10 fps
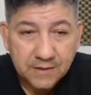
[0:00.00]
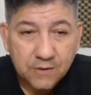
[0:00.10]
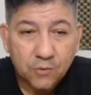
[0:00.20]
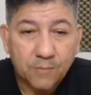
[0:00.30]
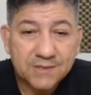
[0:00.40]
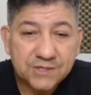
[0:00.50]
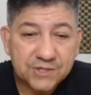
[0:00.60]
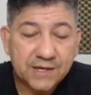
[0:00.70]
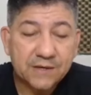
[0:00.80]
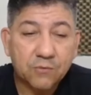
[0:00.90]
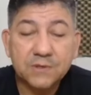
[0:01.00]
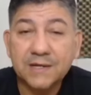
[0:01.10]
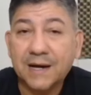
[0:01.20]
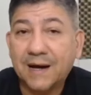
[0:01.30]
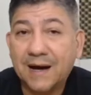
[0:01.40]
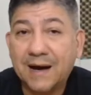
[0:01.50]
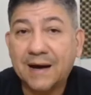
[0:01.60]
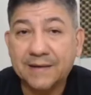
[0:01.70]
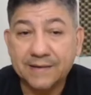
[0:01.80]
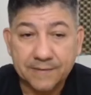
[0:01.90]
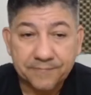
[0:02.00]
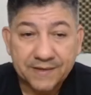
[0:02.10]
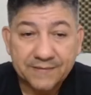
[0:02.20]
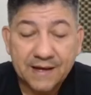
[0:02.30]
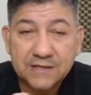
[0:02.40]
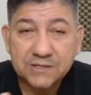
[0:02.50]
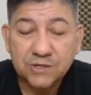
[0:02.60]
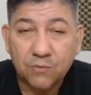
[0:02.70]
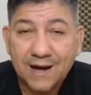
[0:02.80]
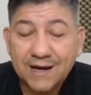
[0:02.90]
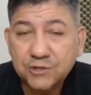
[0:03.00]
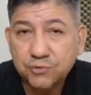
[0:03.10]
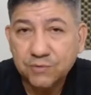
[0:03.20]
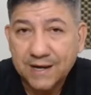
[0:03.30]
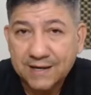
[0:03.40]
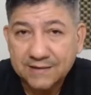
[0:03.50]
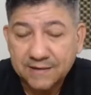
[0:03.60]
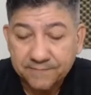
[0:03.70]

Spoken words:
Since we want to find the area of the shaded region,